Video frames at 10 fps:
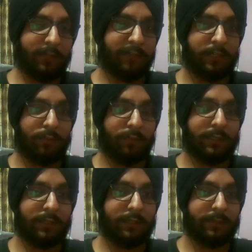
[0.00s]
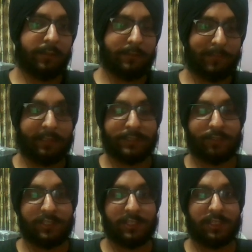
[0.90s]
went to a practice school
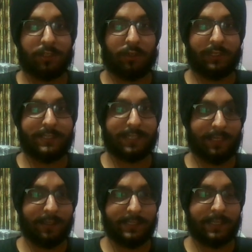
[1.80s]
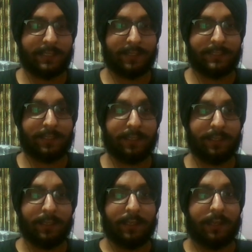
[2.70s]
station called CSIR Siri,
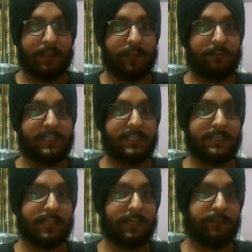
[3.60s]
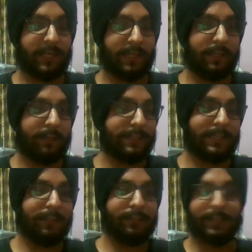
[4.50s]
which is there in Pilani.
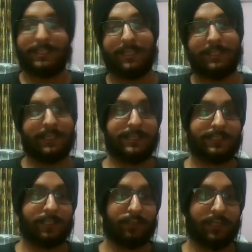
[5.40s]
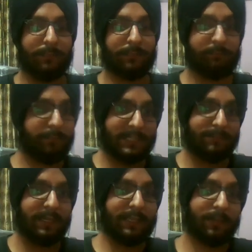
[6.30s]
It's just adjacent to the BITS
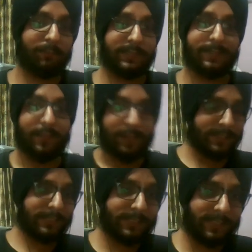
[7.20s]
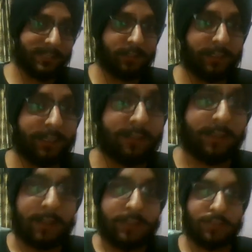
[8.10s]
Pilani campus. It's just adjacent to that.
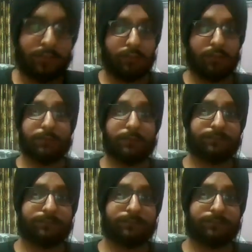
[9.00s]
So